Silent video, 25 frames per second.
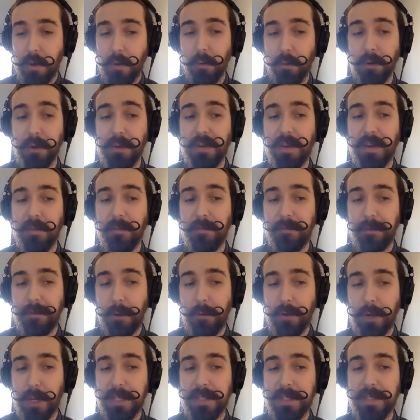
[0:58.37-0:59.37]
or you can
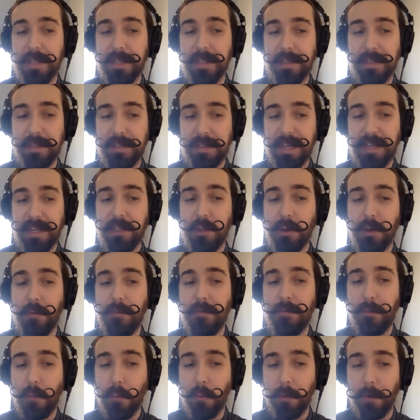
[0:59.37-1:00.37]
phone us at
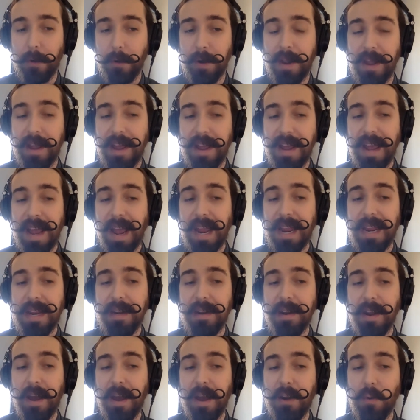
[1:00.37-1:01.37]

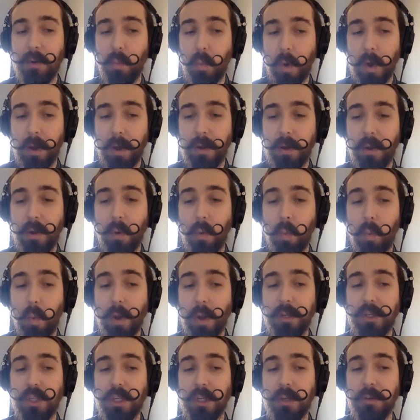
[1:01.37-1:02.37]

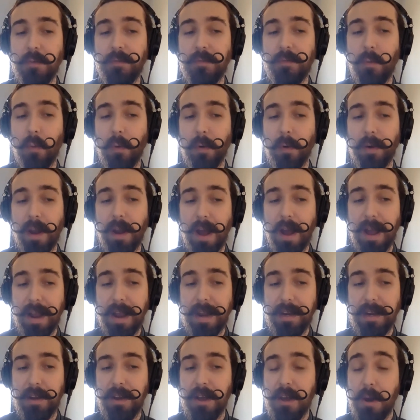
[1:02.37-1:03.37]

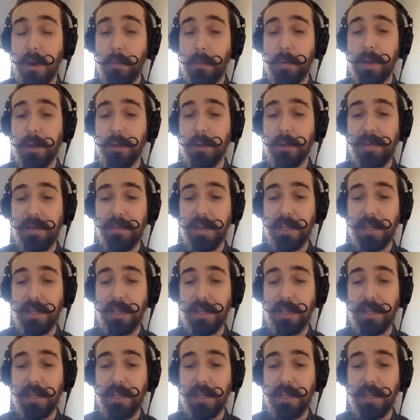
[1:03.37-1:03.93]
604-891-1249. We also have